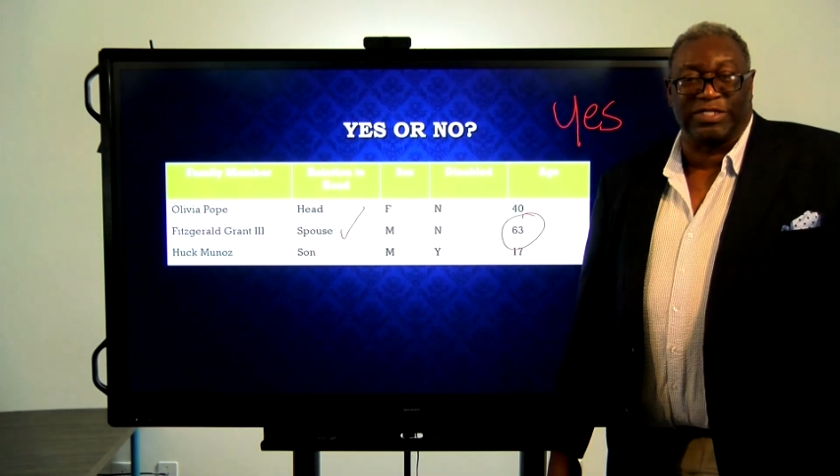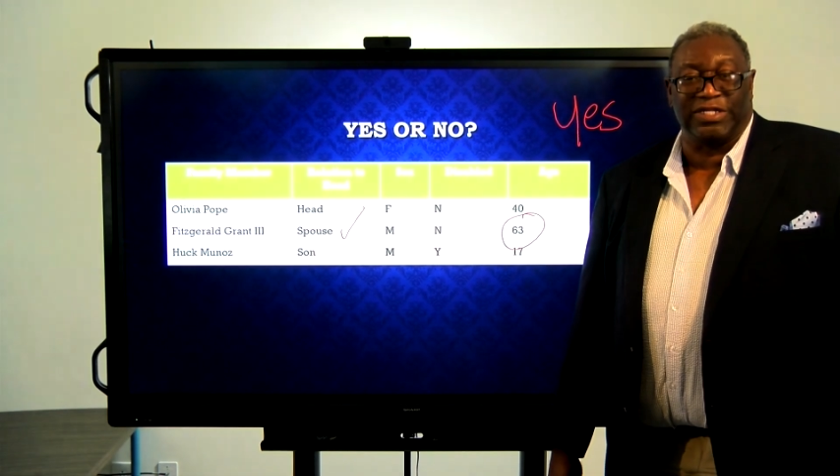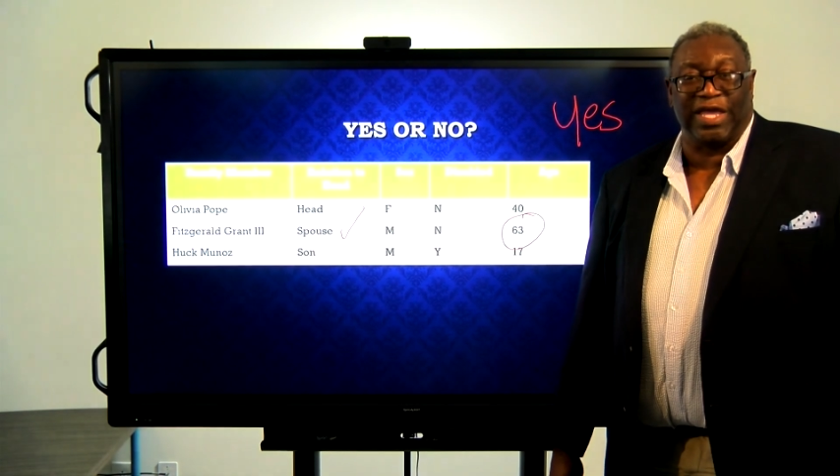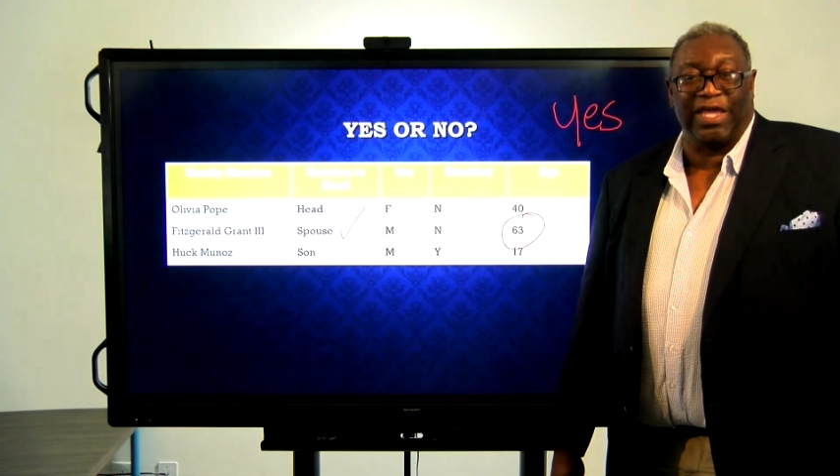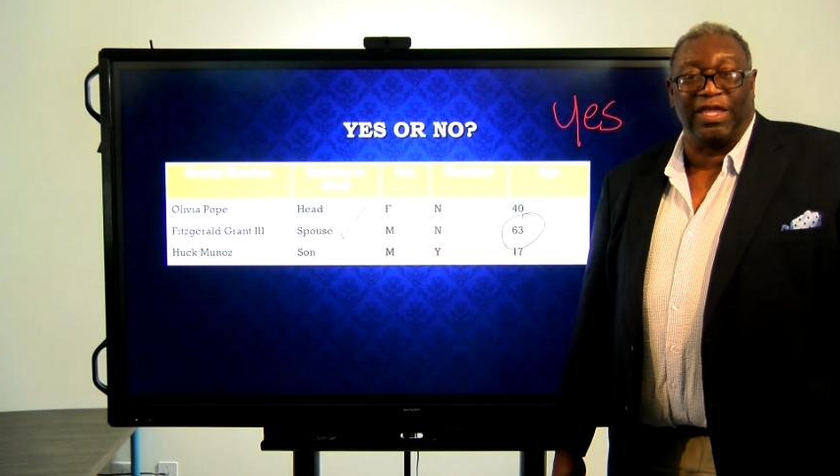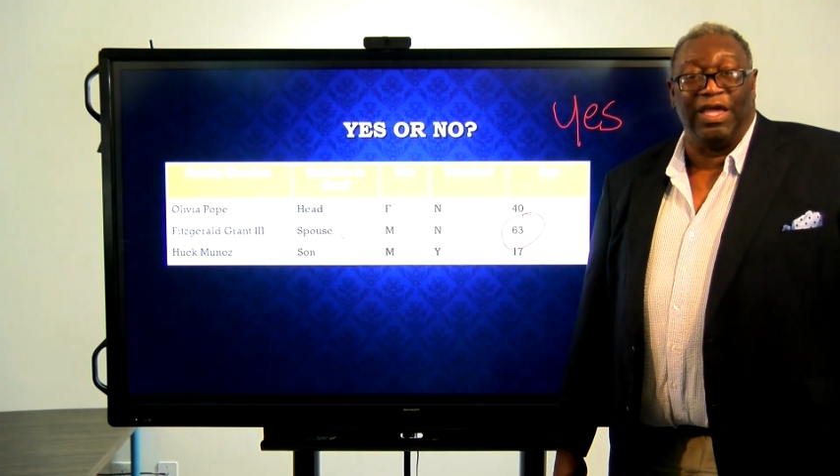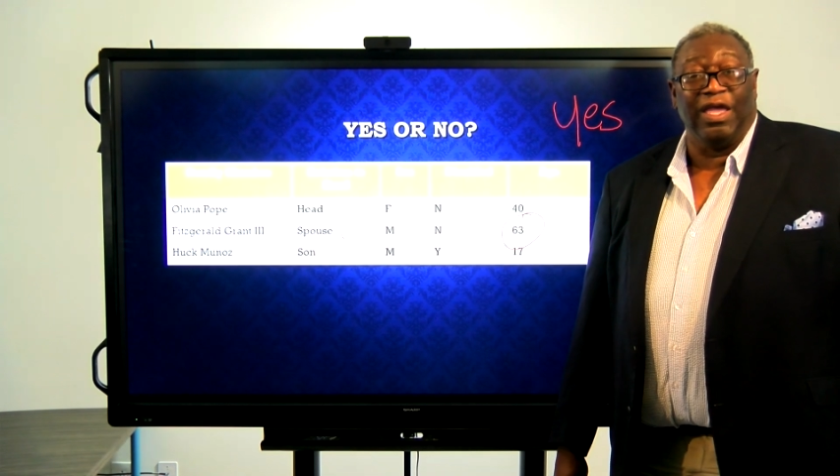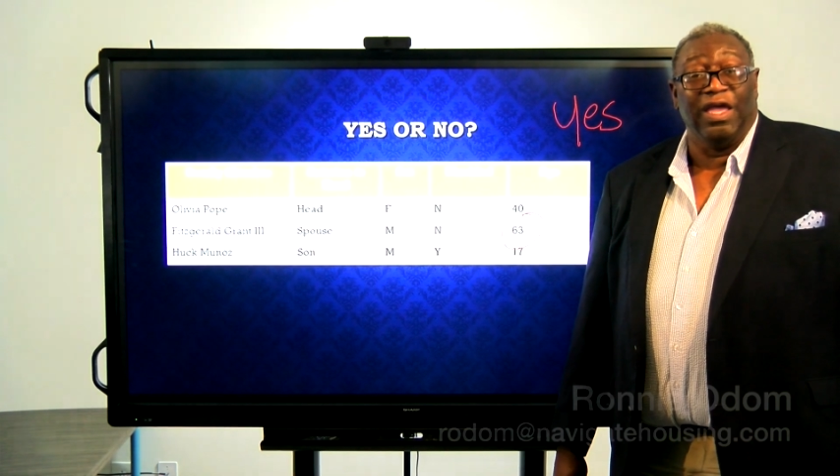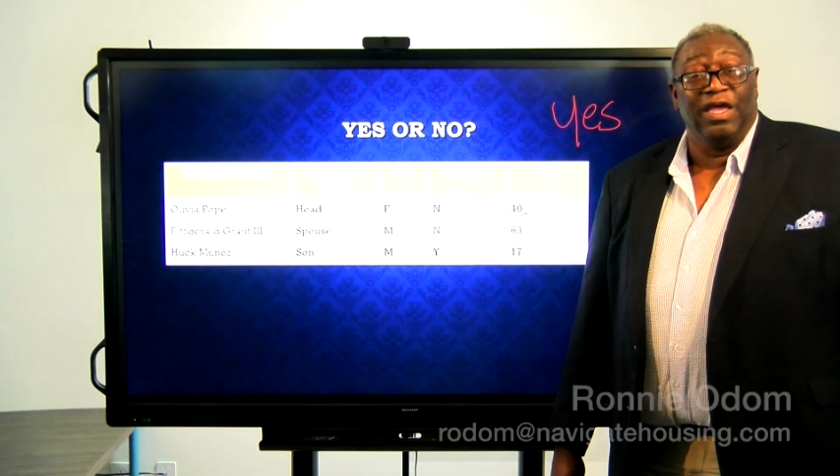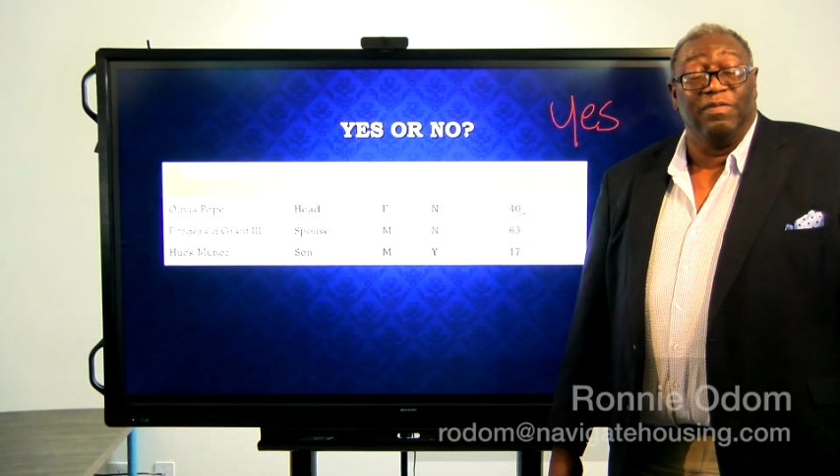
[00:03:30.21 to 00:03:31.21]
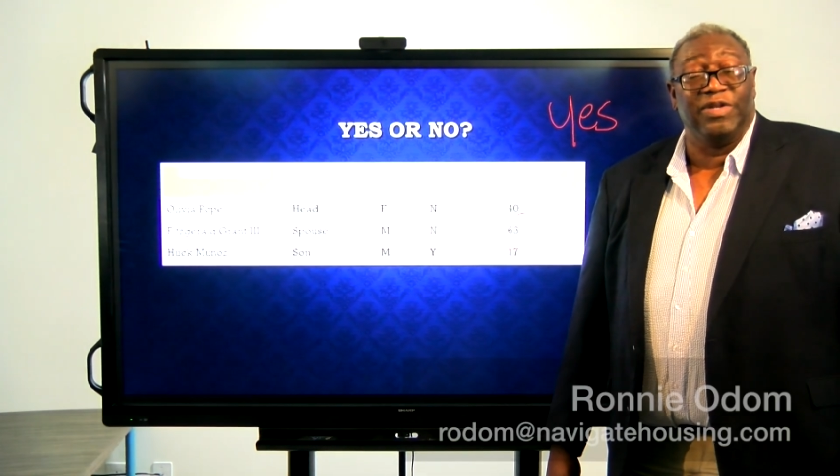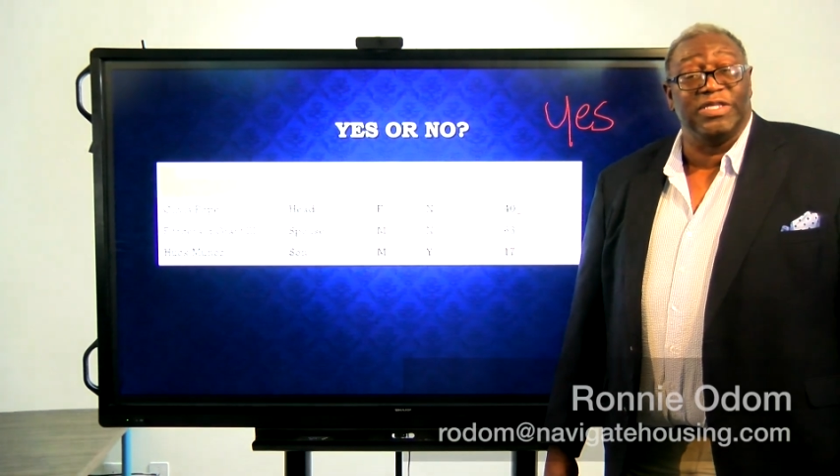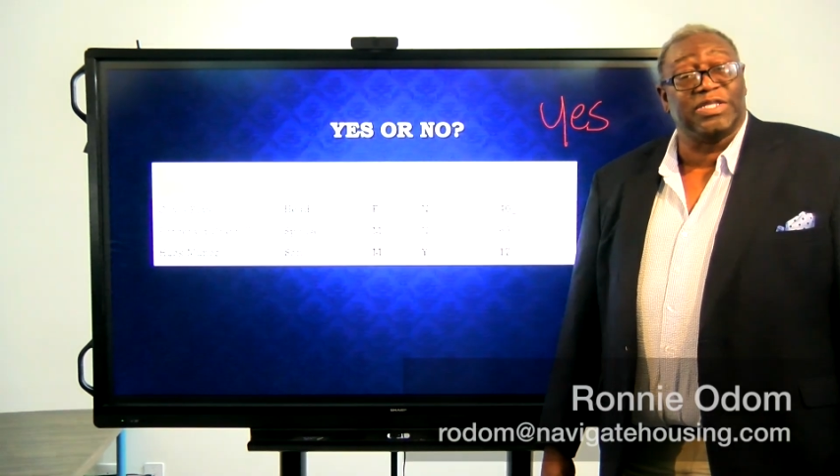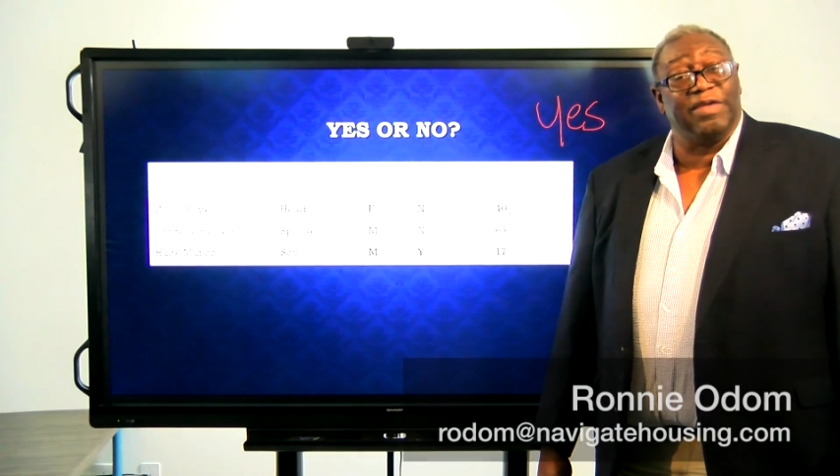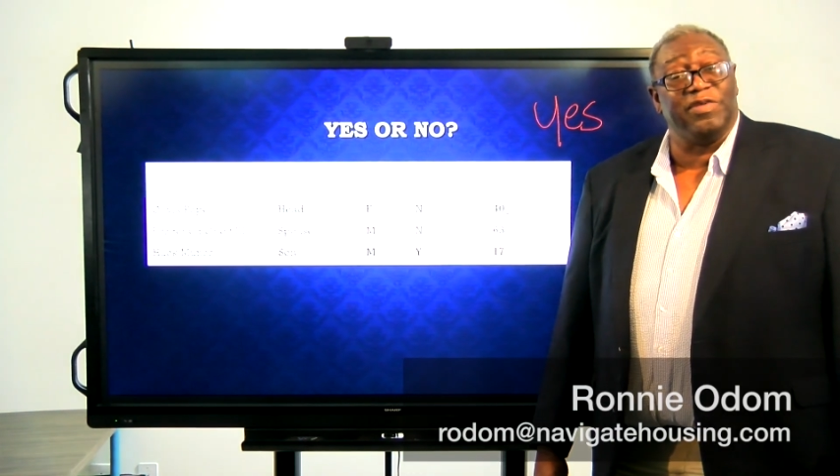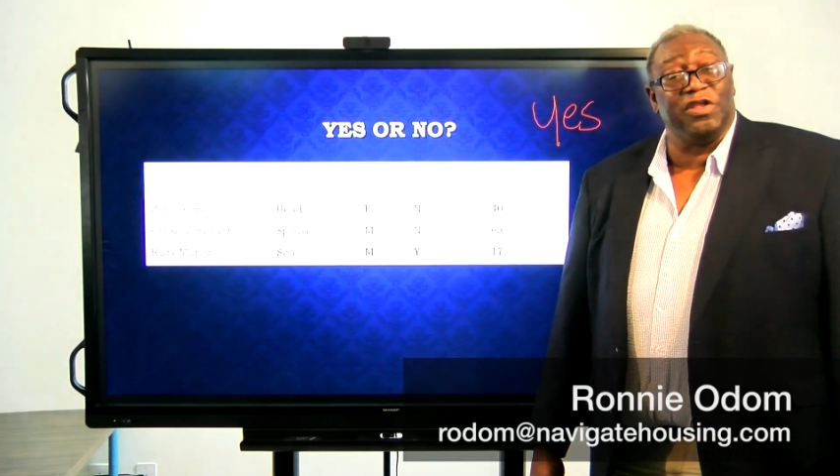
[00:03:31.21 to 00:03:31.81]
today. Please let me